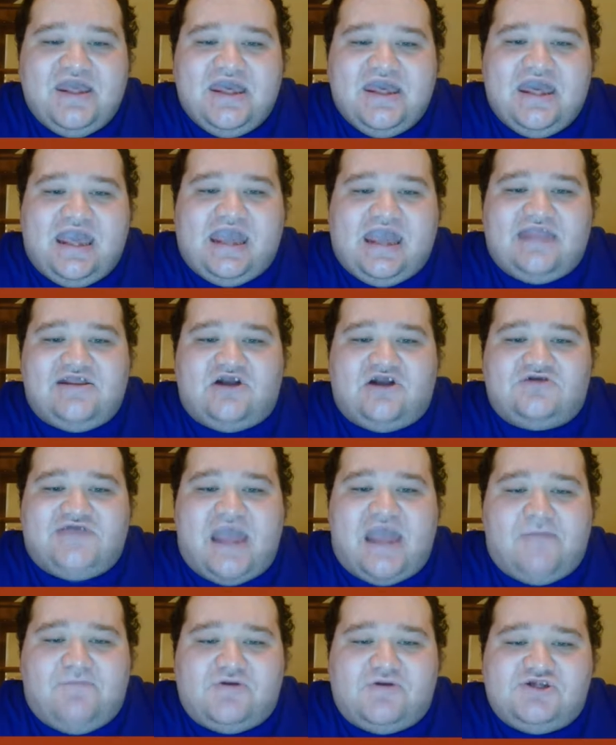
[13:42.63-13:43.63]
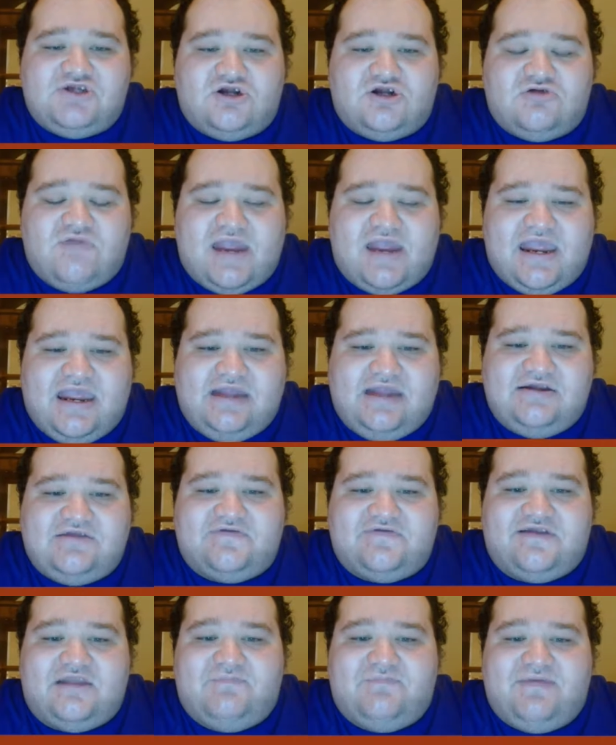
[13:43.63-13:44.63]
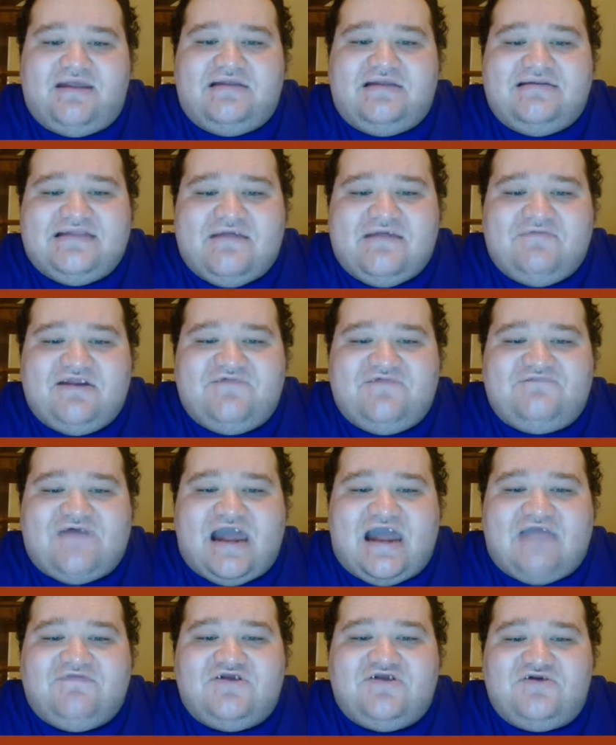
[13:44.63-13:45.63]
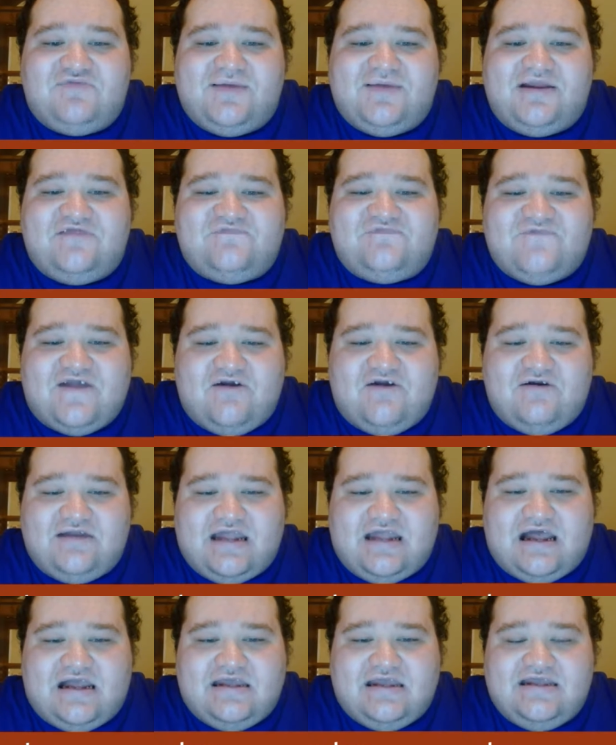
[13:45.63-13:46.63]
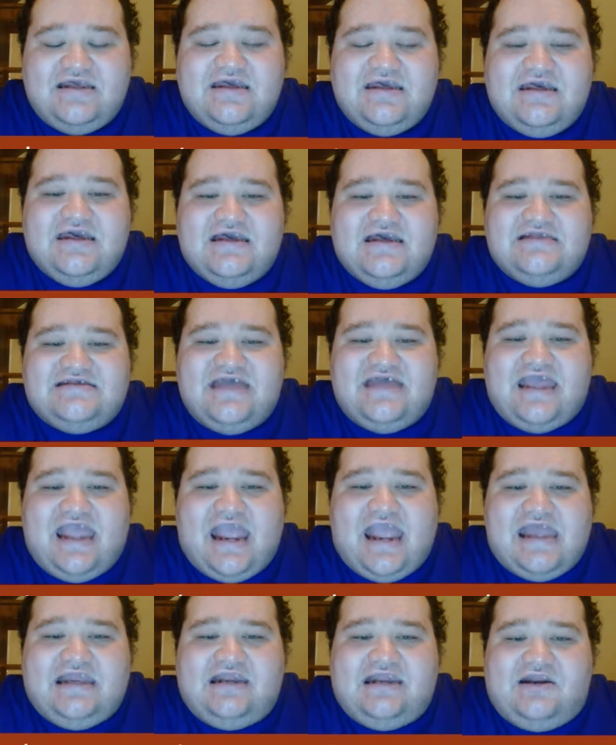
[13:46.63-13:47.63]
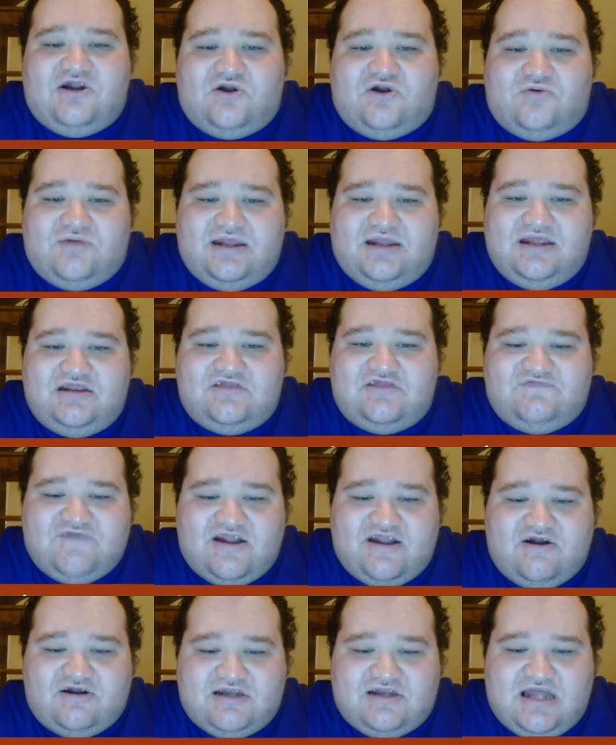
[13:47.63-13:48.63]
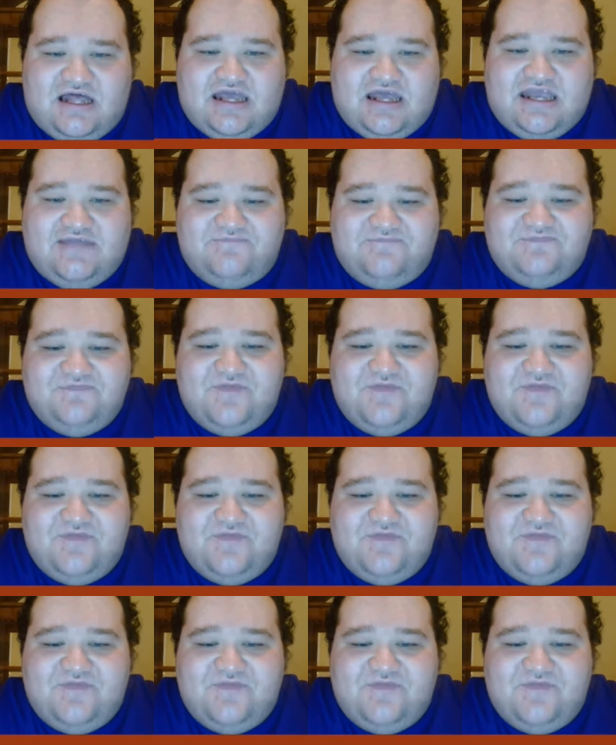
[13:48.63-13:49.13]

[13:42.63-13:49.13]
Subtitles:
And their temperature range is going to be 75 degrees Fahrenheit to 80 degrees Fahrenheit.